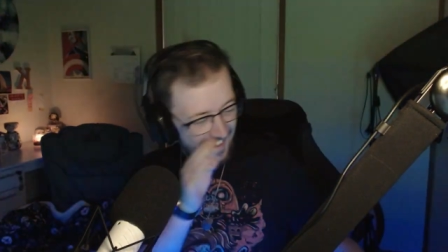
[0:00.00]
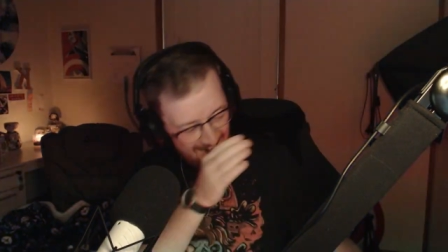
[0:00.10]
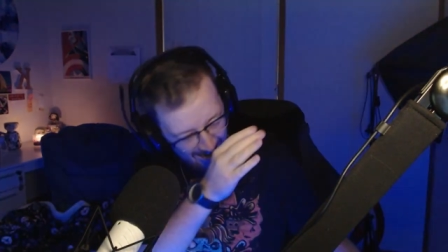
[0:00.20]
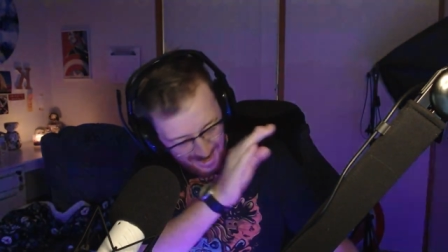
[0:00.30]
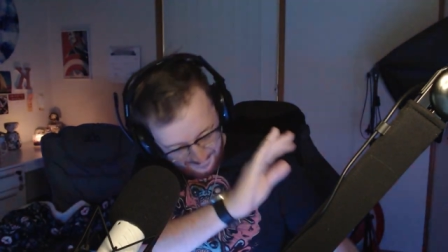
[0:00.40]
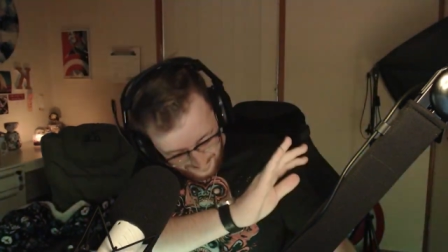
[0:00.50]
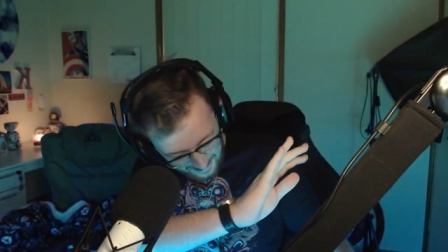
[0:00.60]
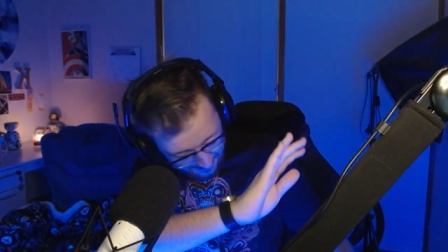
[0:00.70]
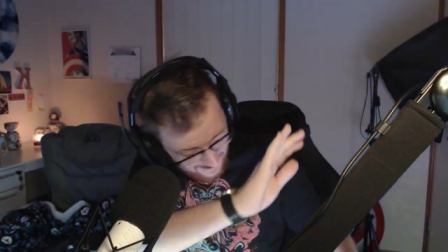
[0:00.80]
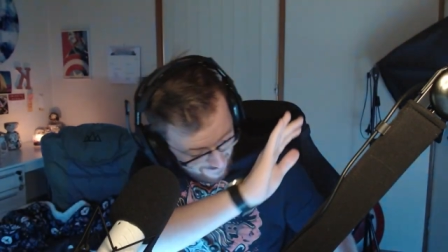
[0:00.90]
Ah, oh,
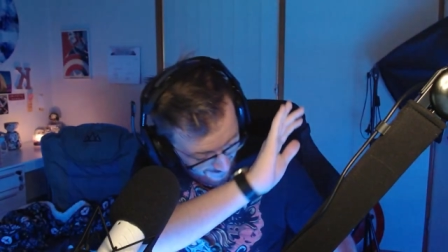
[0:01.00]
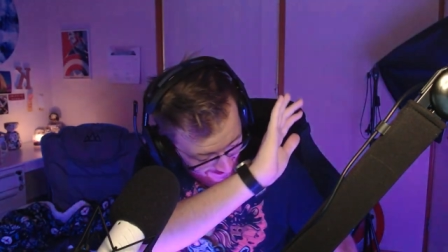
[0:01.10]
fuck me, my